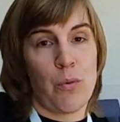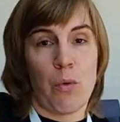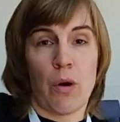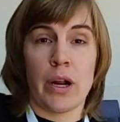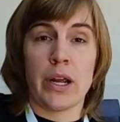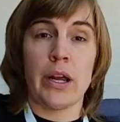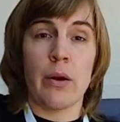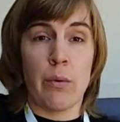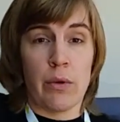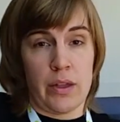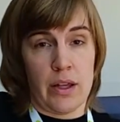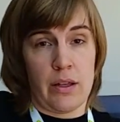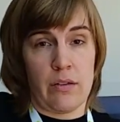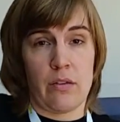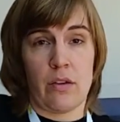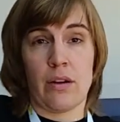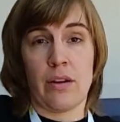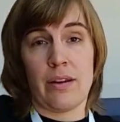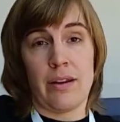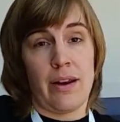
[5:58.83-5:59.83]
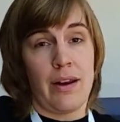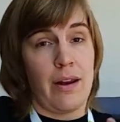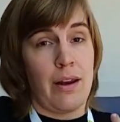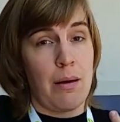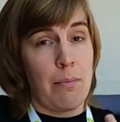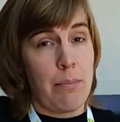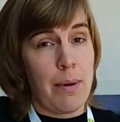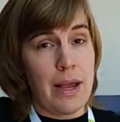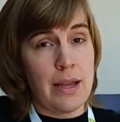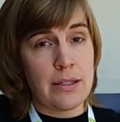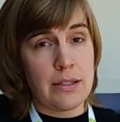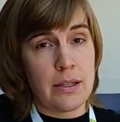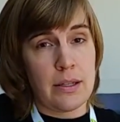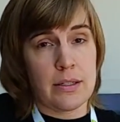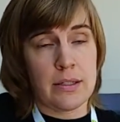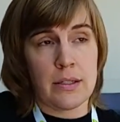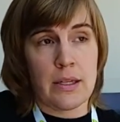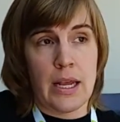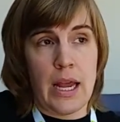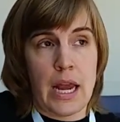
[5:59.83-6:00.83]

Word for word: are working with kids on a day to day basis